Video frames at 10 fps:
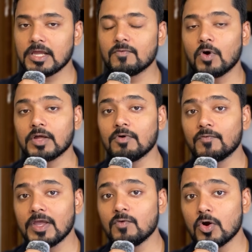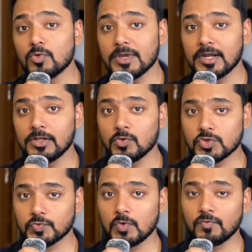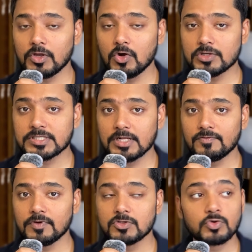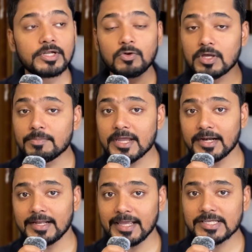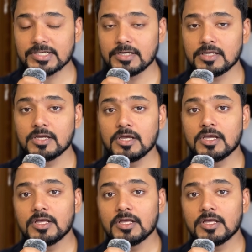in whatever way you want to make it useful for yourself so that you can make it an agent,